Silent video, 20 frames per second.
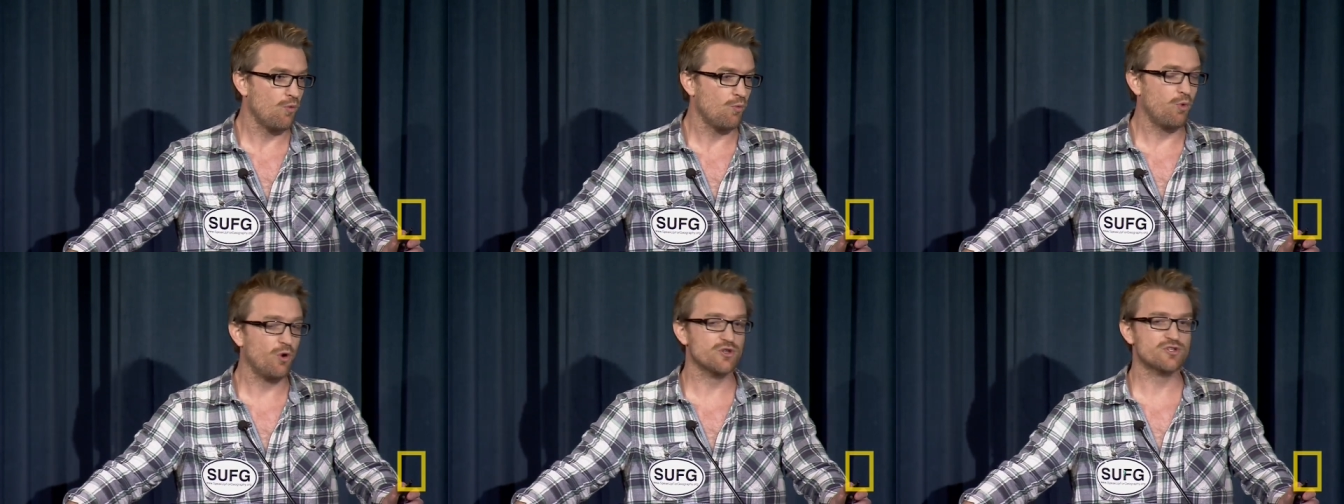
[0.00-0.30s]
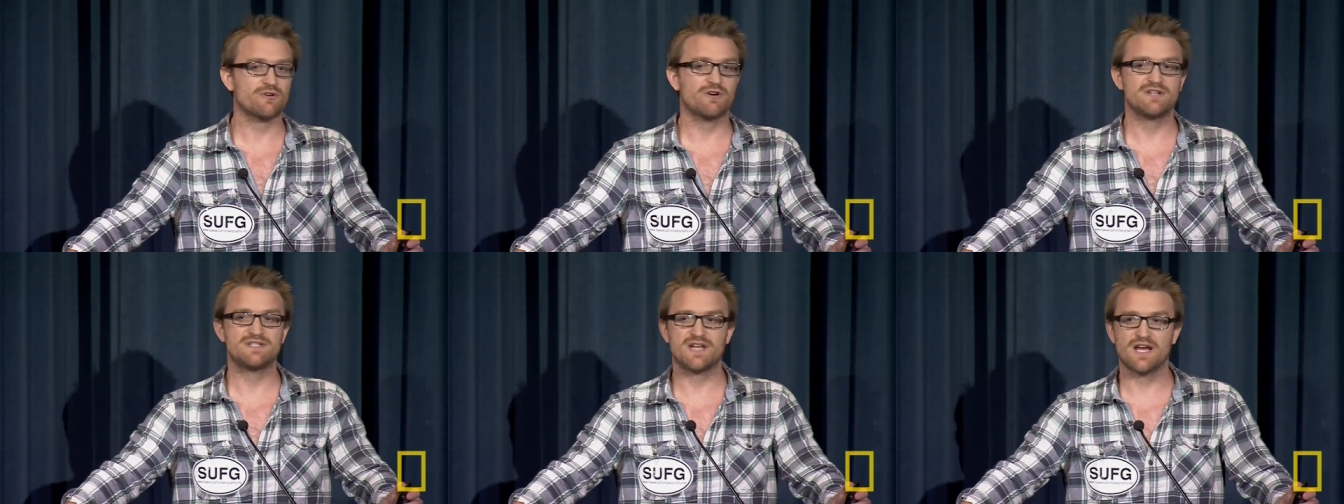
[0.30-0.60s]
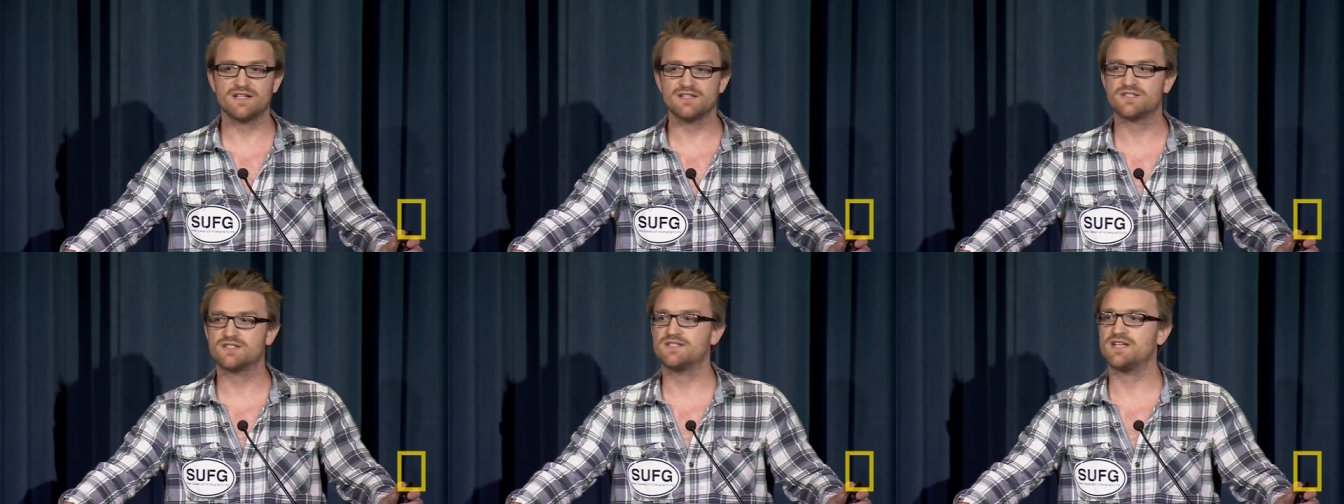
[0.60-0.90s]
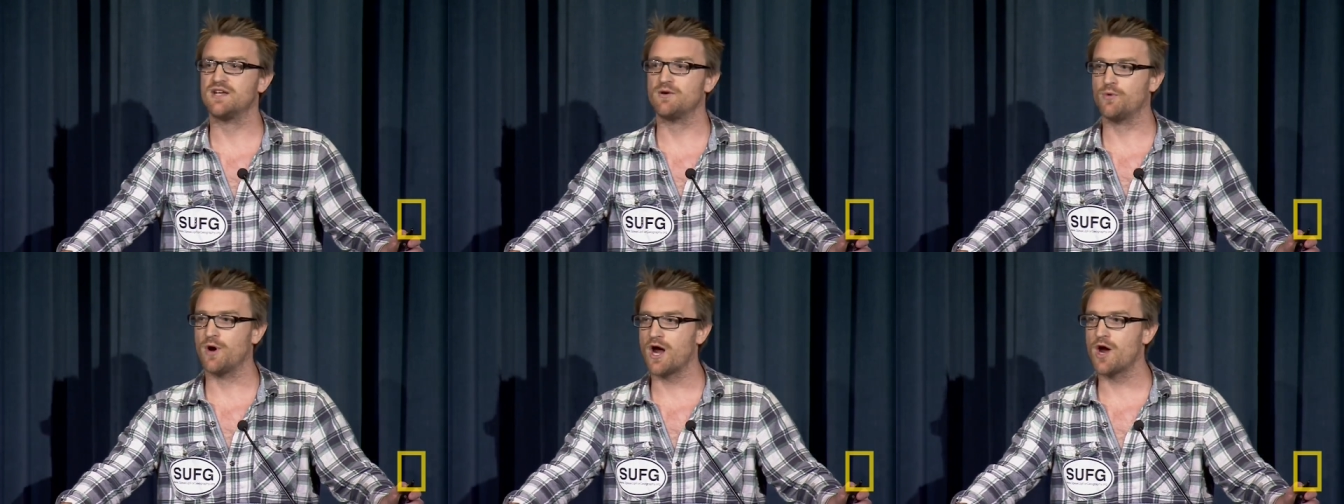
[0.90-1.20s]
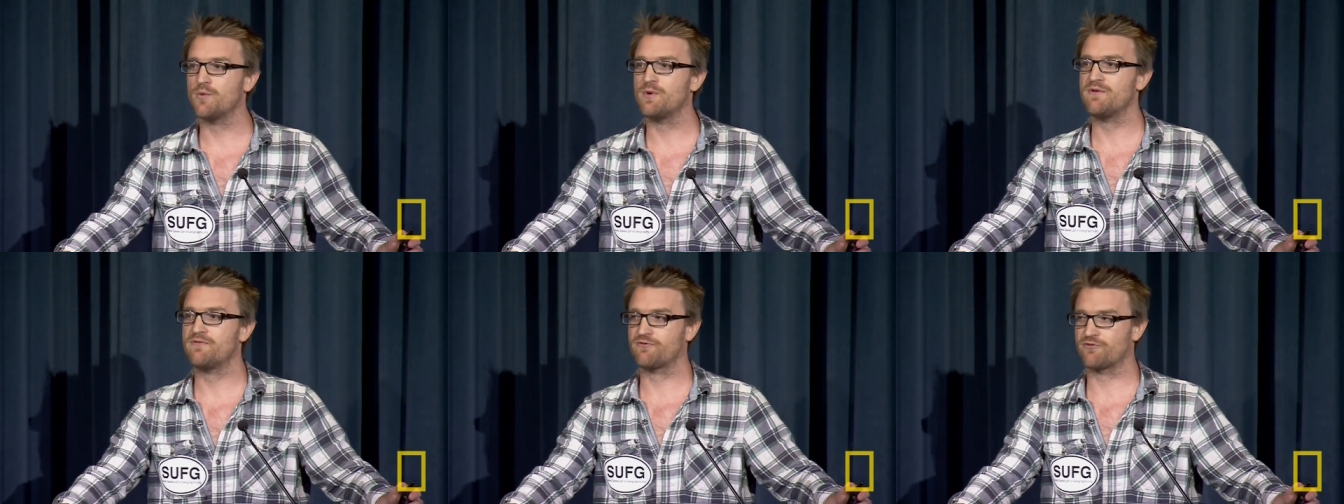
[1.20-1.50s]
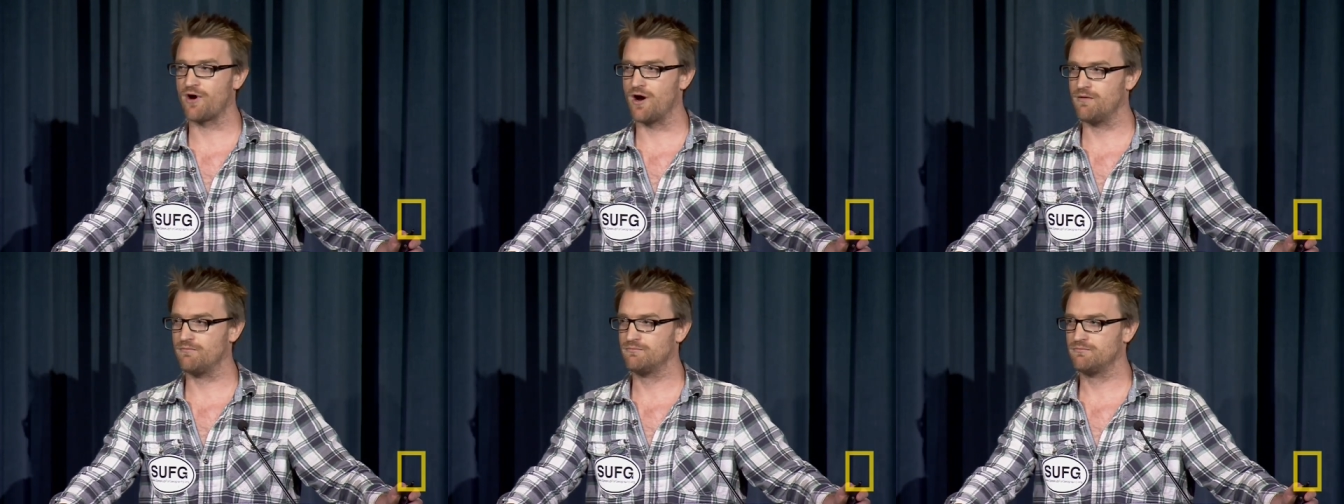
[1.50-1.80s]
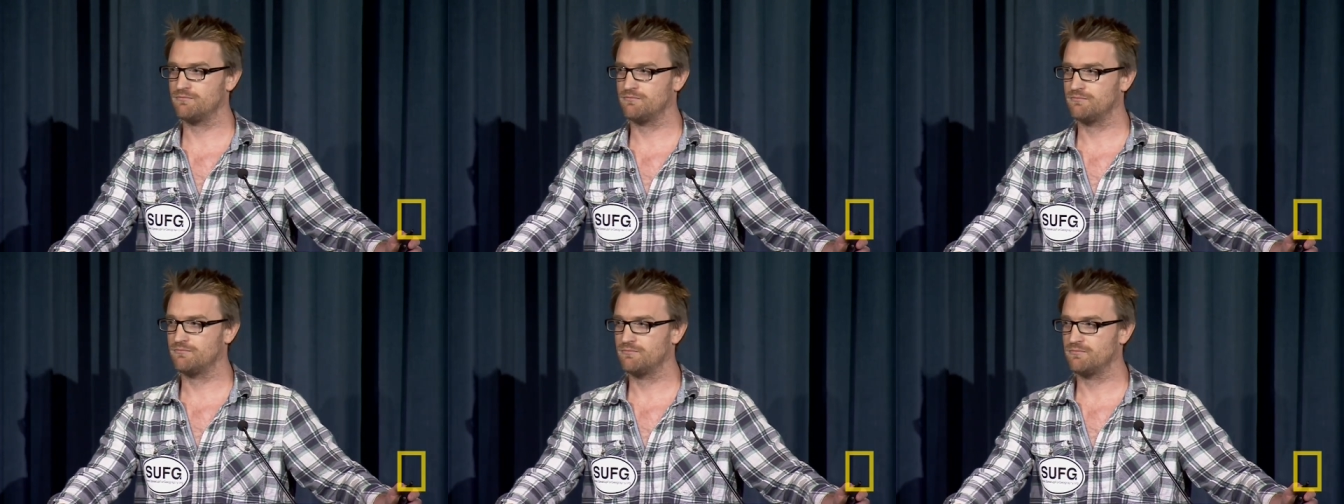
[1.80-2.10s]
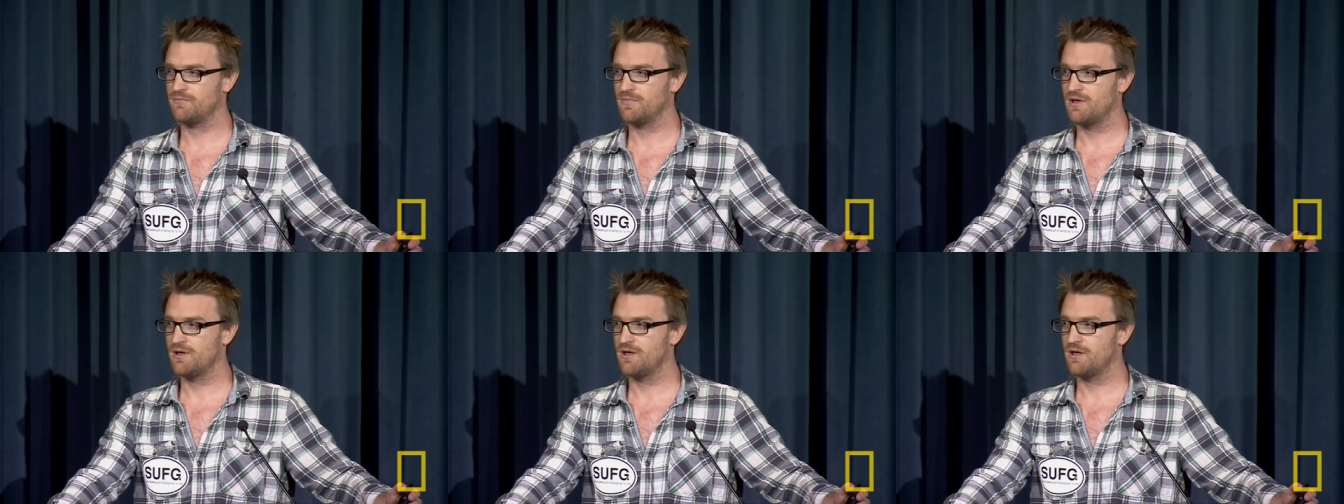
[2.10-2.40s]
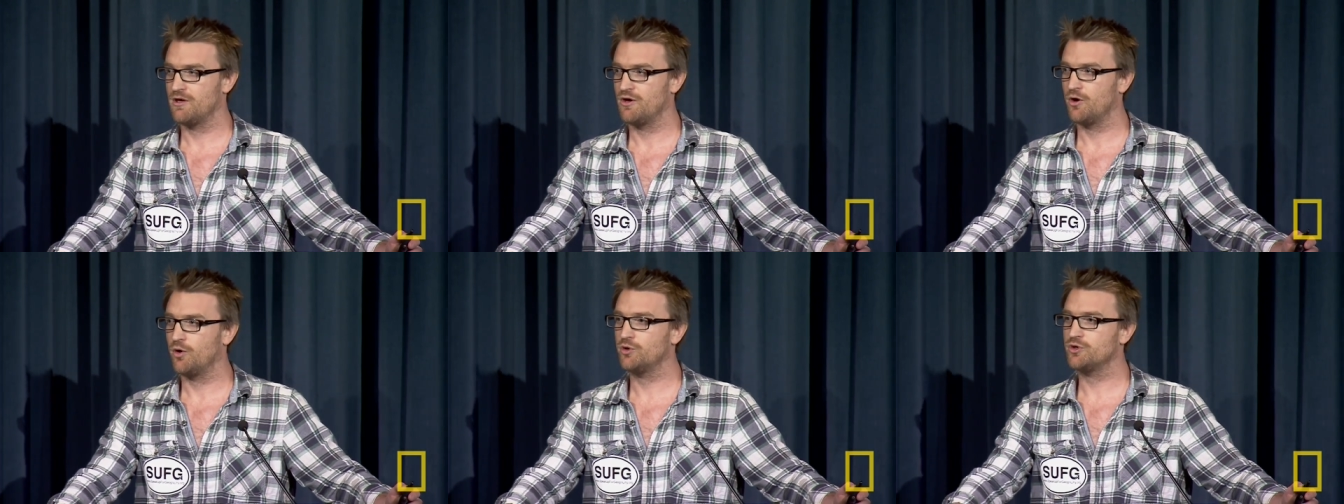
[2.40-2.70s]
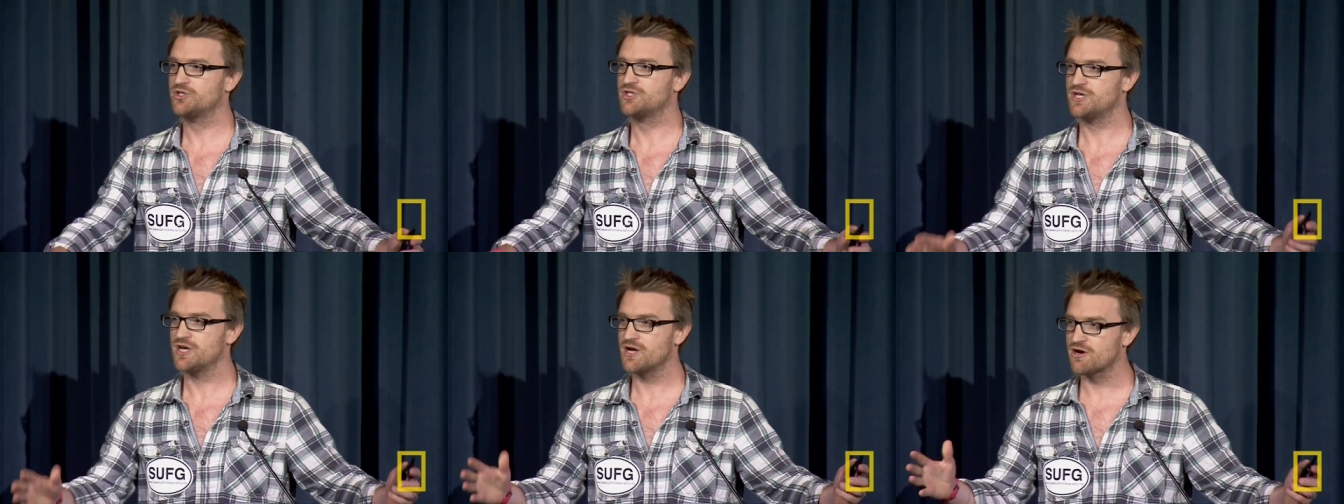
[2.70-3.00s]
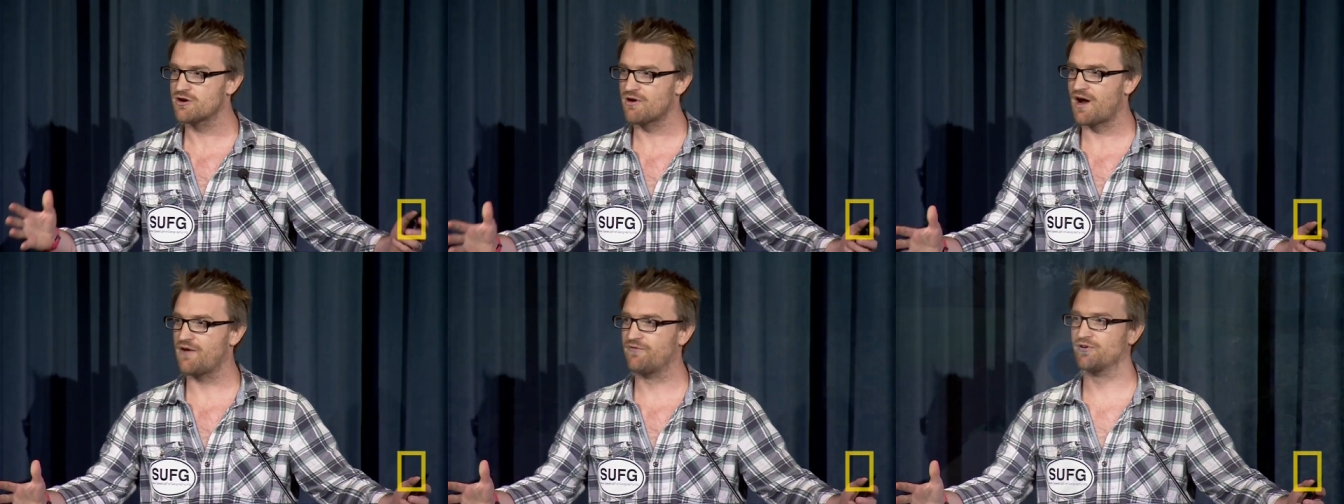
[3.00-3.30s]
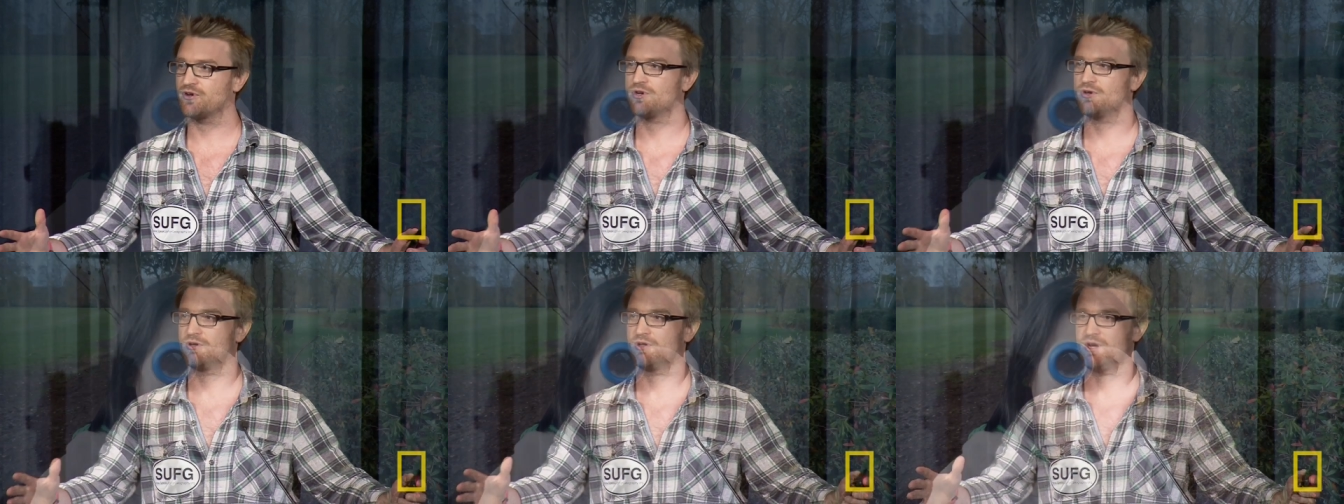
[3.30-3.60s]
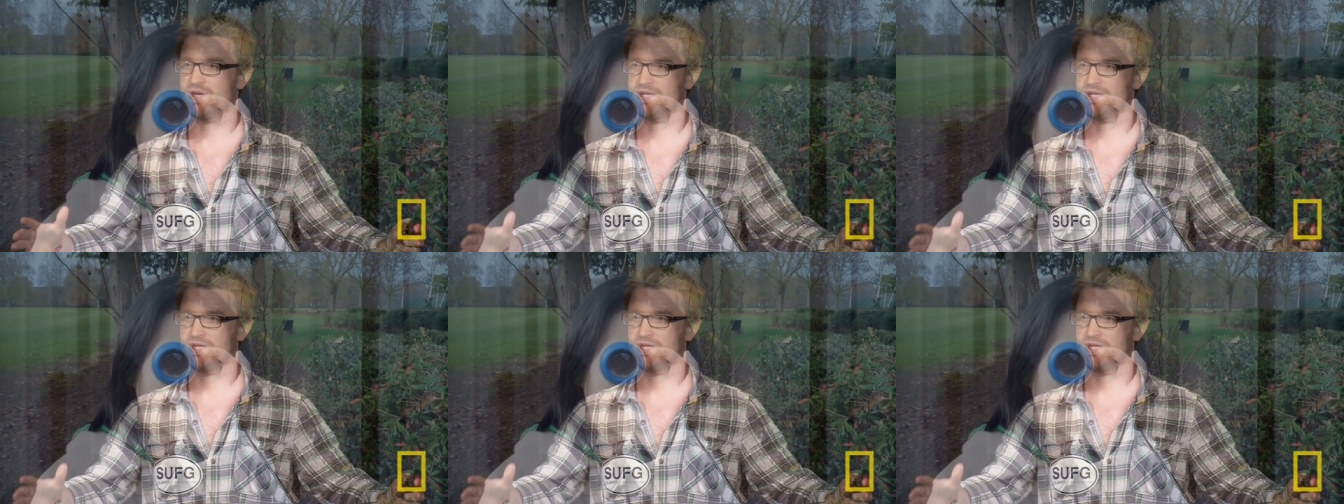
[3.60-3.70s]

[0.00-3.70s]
What's our identity? Where are we from? All geographical